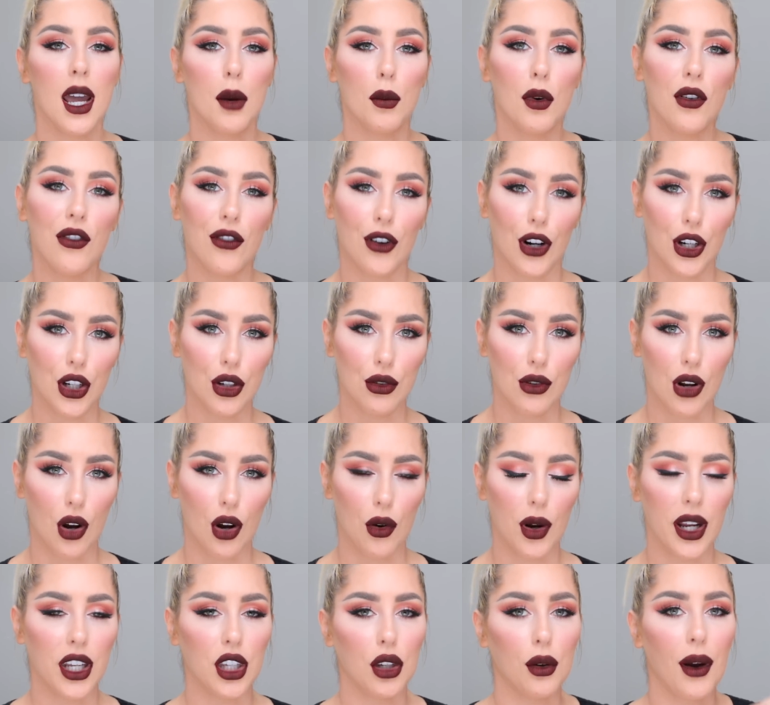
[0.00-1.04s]
And before you
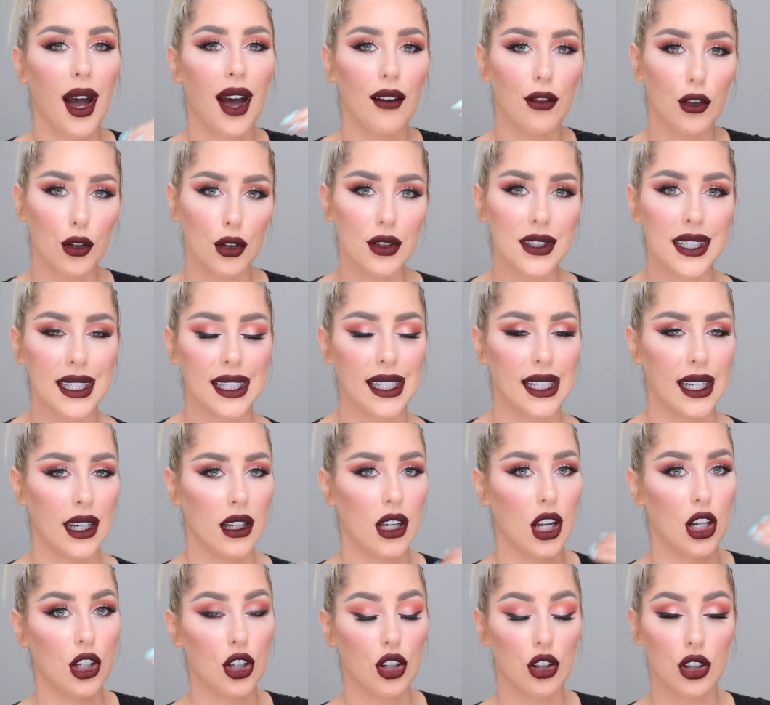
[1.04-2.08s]
know it, you have a
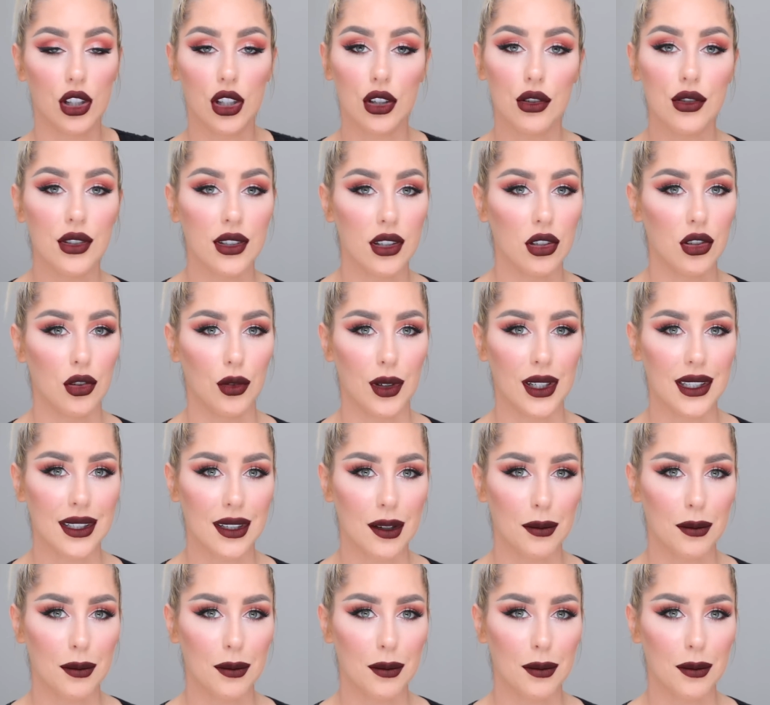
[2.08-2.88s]
routine and you're used to doing